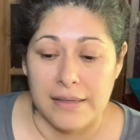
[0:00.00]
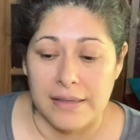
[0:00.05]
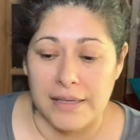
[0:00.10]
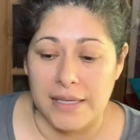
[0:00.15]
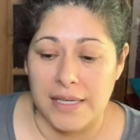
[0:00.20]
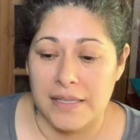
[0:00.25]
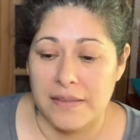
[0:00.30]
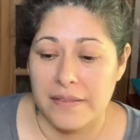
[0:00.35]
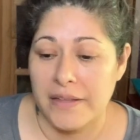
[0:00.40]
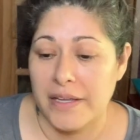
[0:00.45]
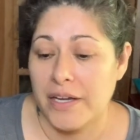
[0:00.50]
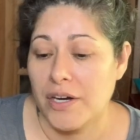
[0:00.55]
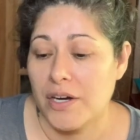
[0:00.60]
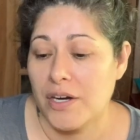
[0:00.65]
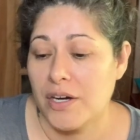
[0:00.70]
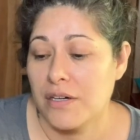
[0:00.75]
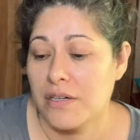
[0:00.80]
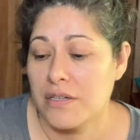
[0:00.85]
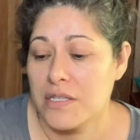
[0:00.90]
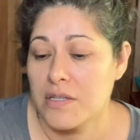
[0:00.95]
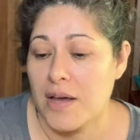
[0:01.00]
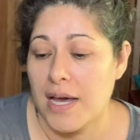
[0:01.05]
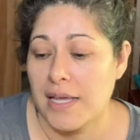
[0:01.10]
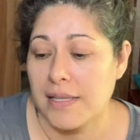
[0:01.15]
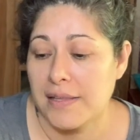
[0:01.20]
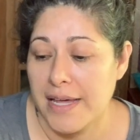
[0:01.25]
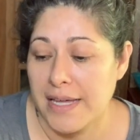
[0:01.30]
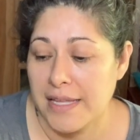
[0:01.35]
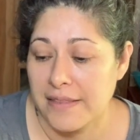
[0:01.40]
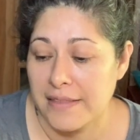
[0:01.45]
in there. So I
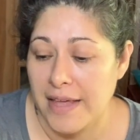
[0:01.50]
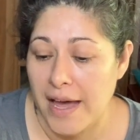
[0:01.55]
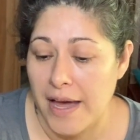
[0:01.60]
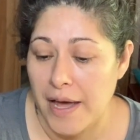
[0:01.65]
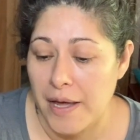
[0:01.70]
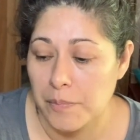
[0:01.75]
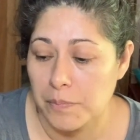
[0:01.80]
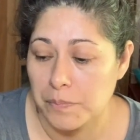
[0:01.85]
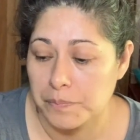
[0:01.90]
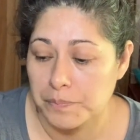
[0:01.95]
like that.